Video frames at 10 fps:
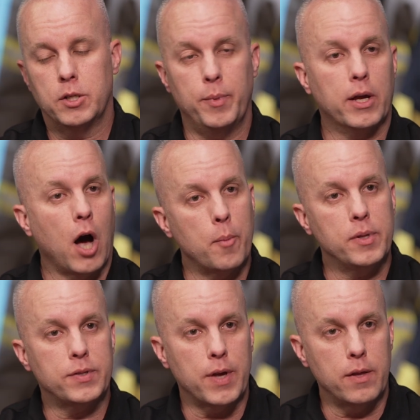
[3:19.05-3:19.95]
to be
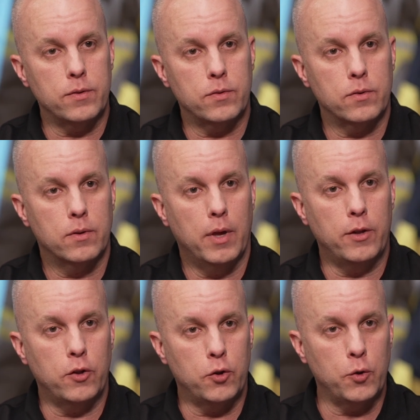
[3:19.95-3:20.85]
common sense
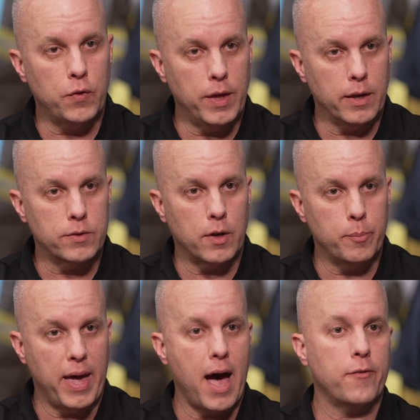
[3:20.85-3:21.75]
and to do things
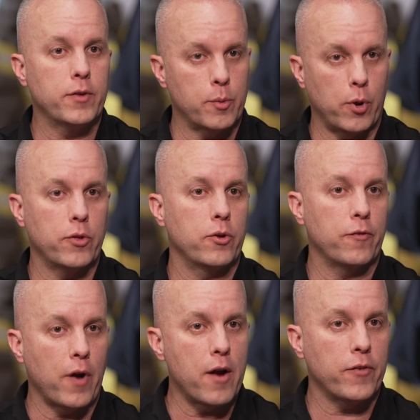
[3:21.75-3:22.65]
on behalf of the Brotherhood
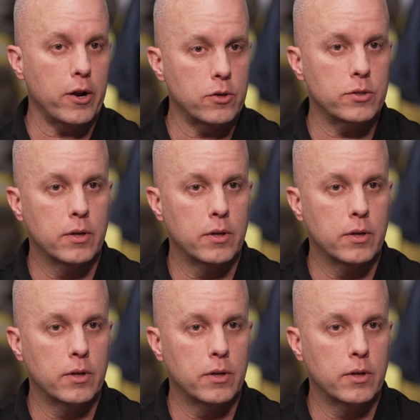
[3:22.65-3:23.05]
of Firefighters.